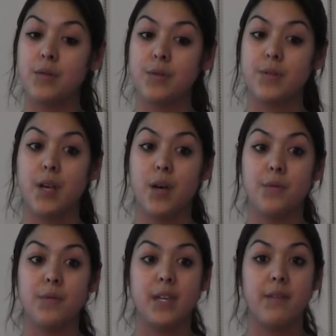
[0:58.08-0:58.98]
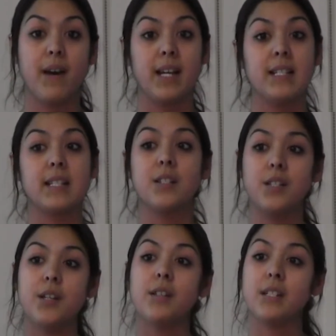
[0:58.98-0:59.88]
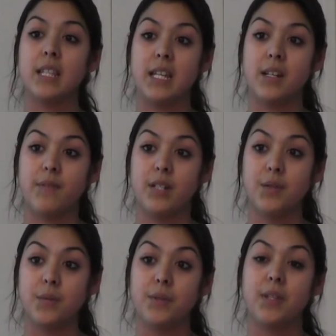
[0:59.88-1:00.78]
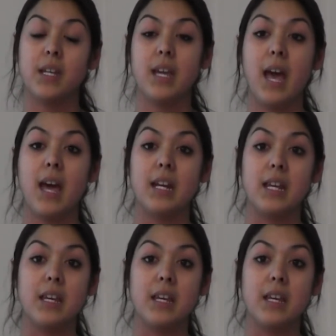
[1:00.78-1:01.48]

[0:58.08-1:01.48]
also the factors external to the individual that can